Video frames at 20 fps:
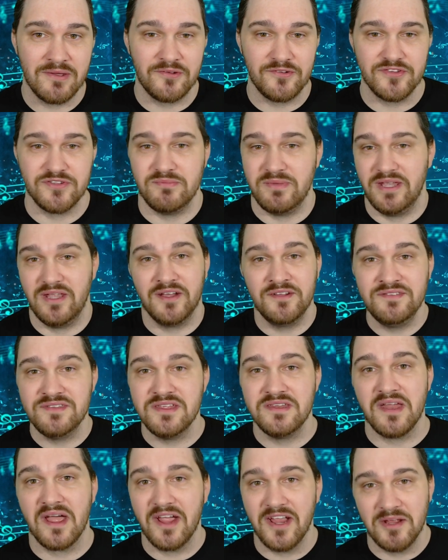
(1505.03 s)
metal to me,
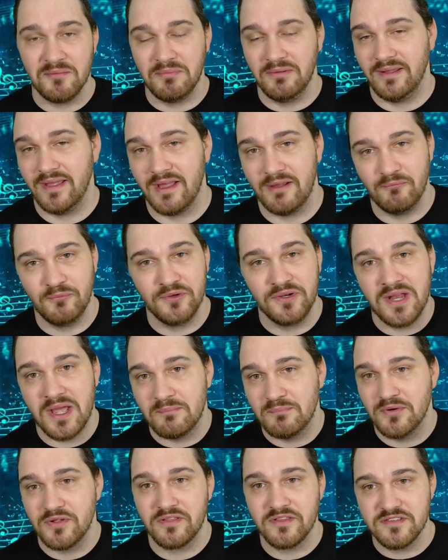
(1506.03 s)
undeniably. I would
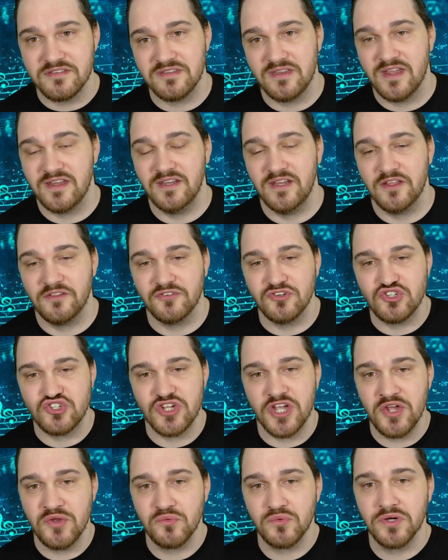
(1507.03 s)
not put this in any other
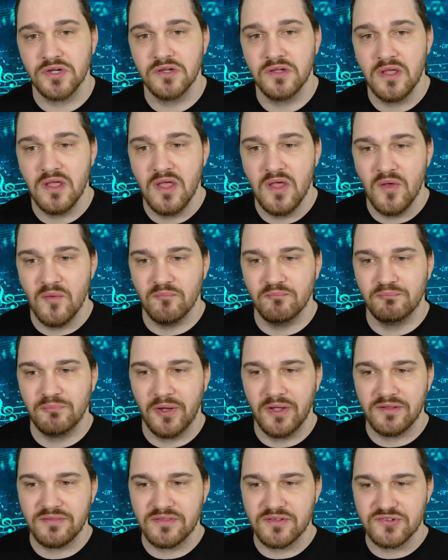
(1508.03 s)
genre,
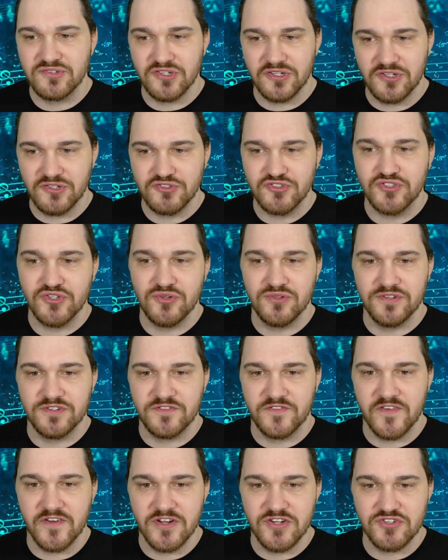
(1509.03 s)
but there's also
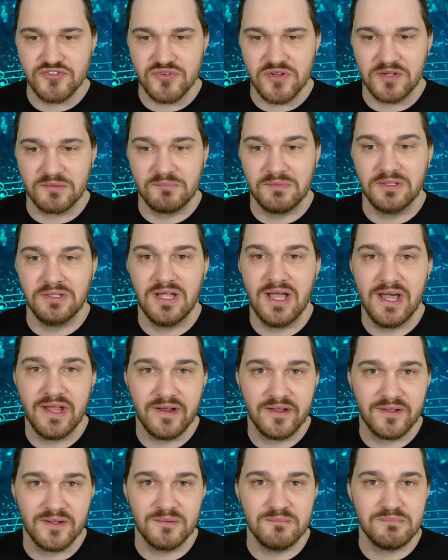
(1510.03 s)
this very strong
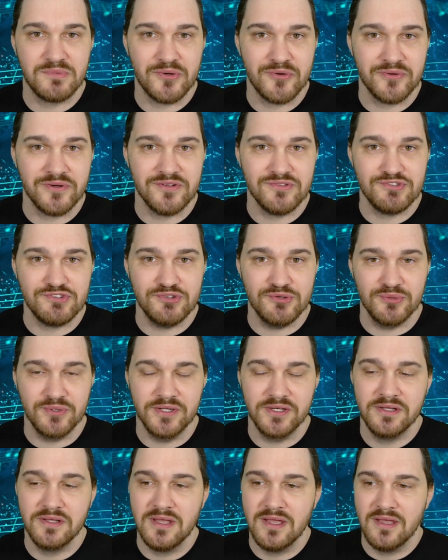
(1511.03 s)
melodic component to
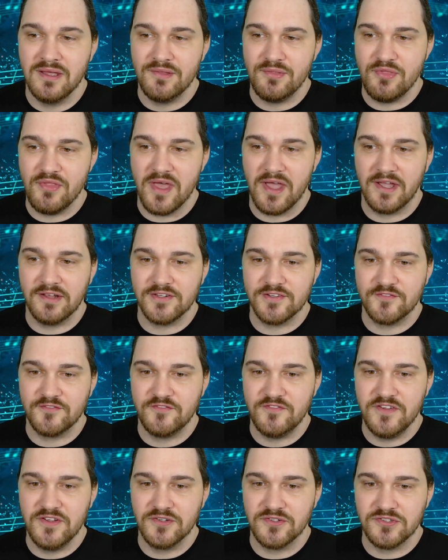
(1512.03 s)
it that
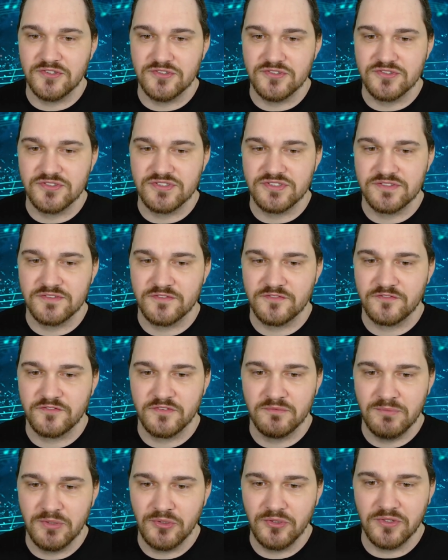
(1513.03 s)
feels
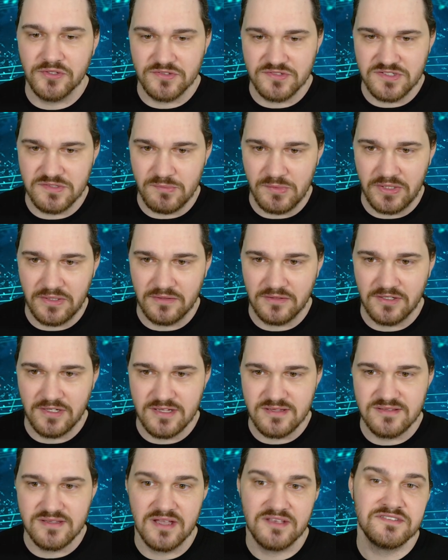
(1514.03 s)
familiar to me.
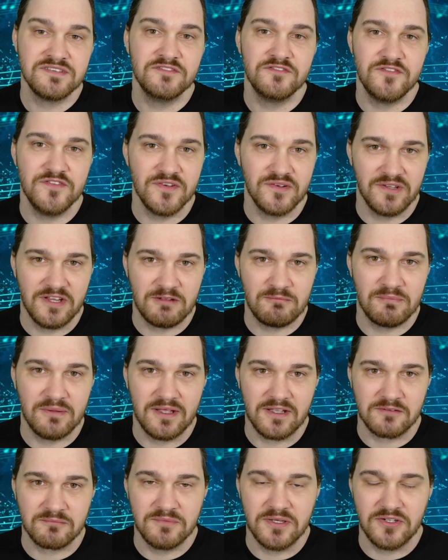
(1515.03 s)
It doesn't feel like
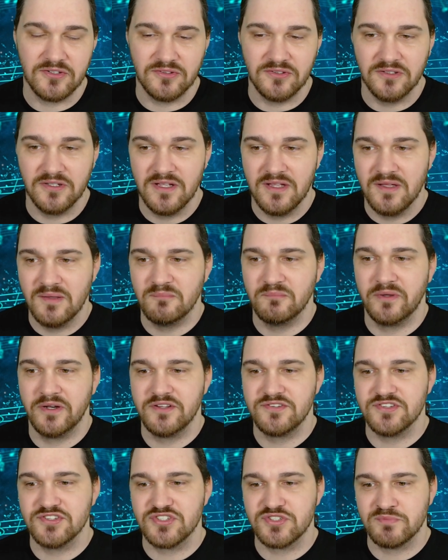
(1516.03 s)
black metal, but
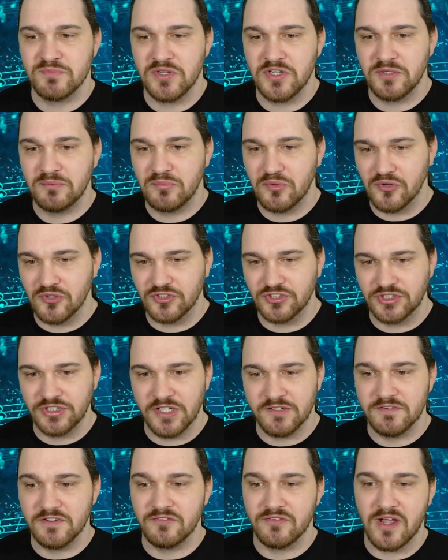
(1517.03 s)
it's a small portion
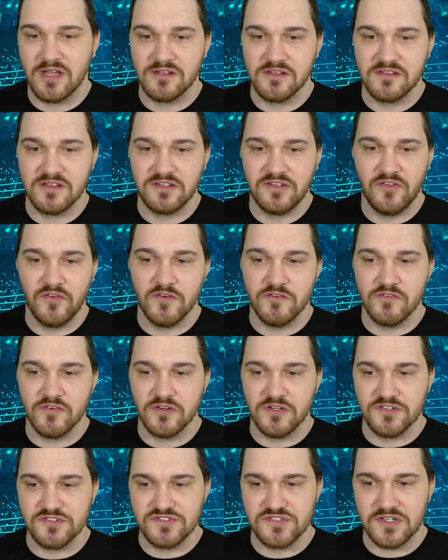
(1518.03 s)
of it rather than the
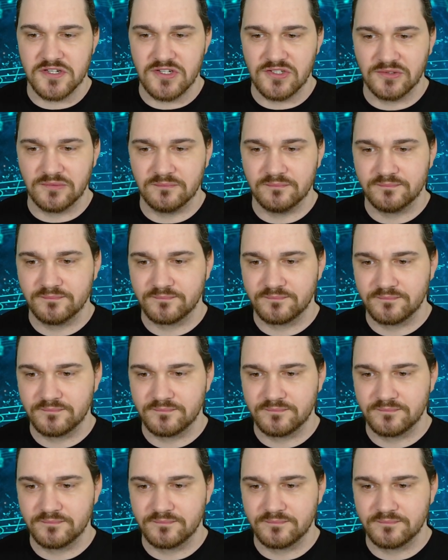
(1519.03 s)
overall song.